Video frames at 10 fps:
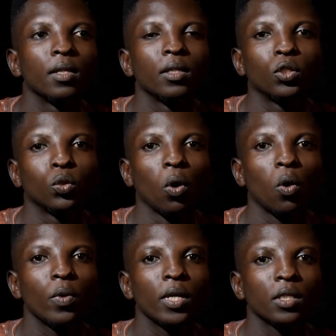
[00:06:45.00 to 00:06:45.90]
They should
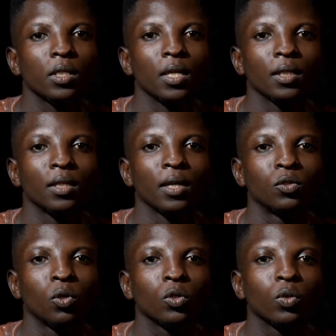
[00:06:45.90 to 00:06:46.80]
always take their
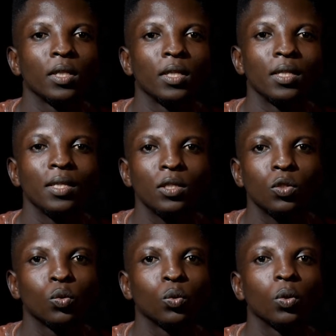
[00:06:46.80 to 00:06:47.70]
drugs when they
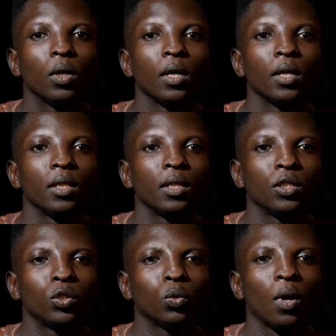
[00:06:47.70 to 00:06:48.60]
need to. They
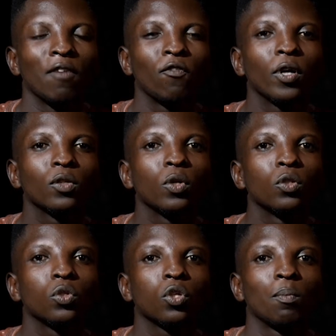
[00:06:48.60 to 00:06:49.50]
should avoid
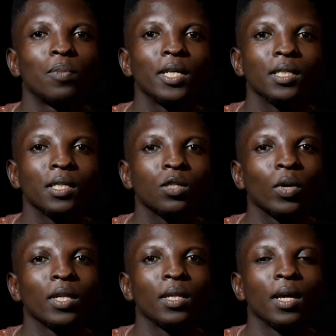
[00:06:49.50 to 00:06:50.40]
going to some places
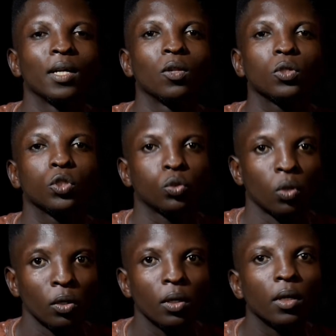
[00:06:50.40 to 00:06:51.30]
when they are not
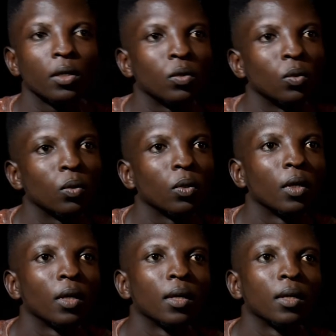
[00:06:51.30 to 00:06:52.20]
strong.
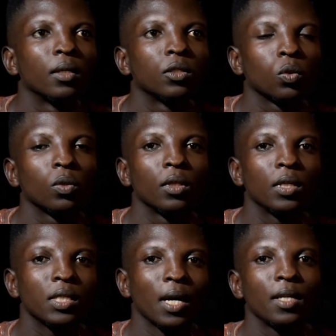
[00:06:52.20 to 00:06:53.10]
So
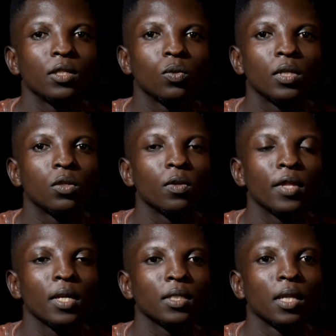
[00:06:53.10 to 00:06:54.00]
these are little
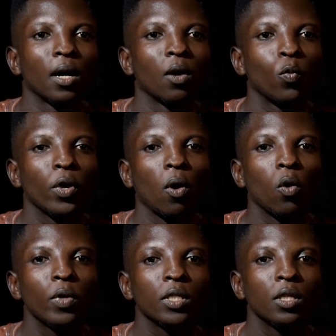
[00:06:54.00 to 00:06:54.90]
things that we
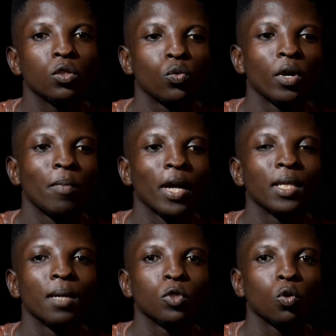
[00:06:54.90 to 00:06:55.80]
always need to
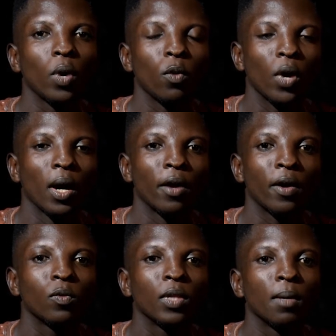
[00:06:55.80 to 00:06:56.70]
remind them. So when we are
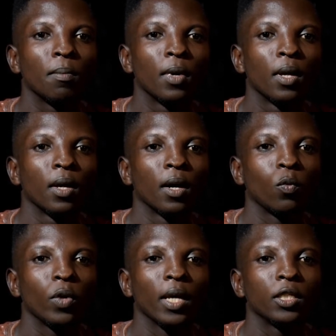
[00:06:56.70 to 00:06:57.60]
around them,
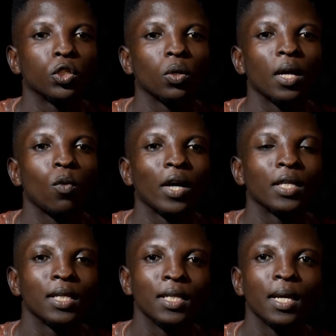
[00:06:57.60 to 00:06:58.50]
and we ensure that we are
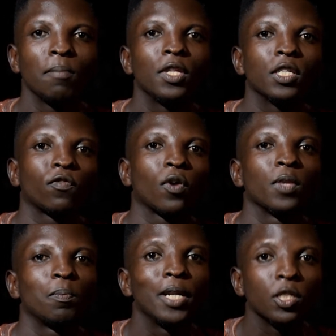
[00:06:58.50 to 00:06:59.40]
telling them this from
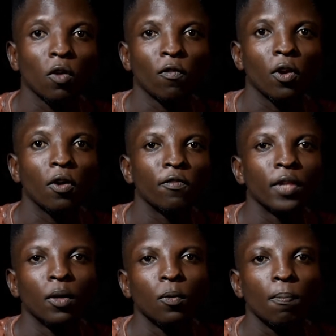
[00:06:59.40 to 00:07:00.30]
the place of love
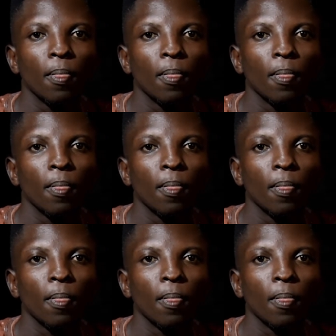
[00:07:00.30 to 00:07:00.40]
now,